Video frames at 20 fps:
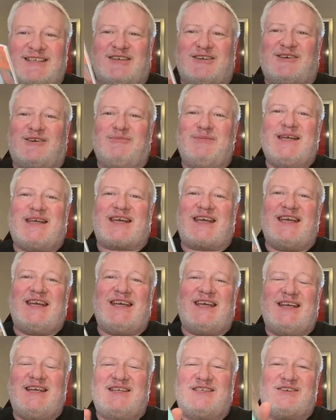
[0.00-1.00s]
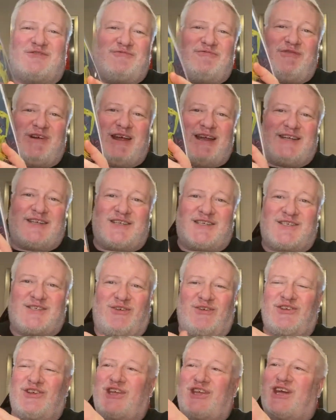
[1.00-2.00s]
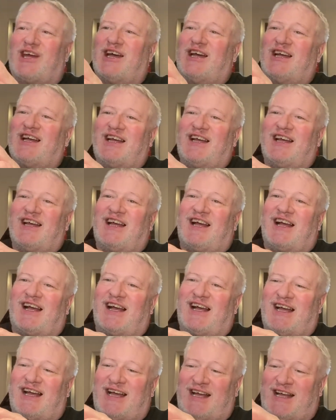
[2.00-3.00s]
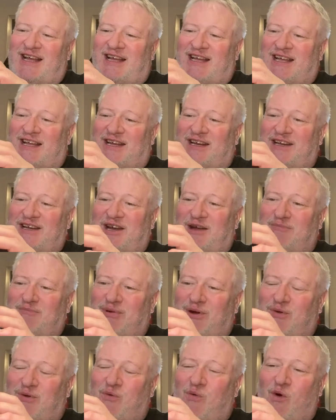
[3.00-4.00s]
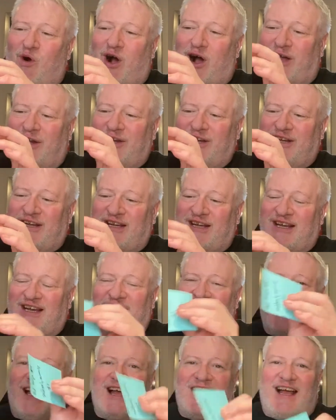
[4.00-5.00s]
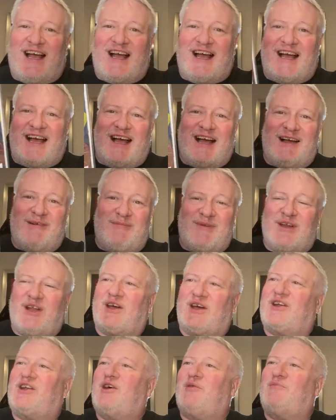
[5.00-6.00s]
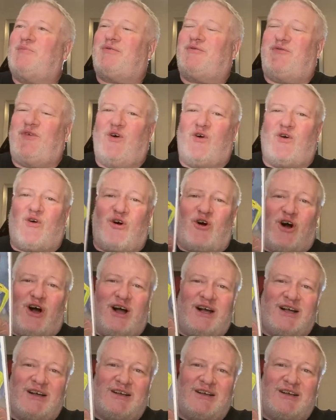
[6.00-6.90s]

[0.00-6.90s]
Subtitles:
comic, it is Red Sonja, number 1, no, number 4.